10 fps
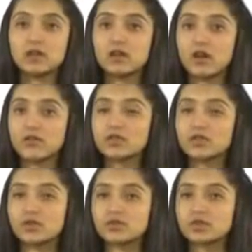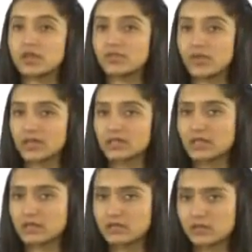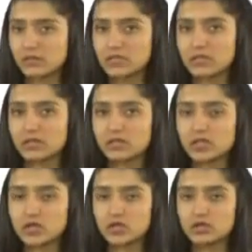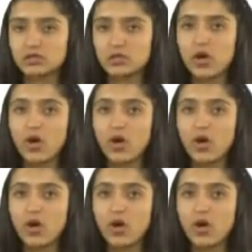a cover note advising the terms and conditions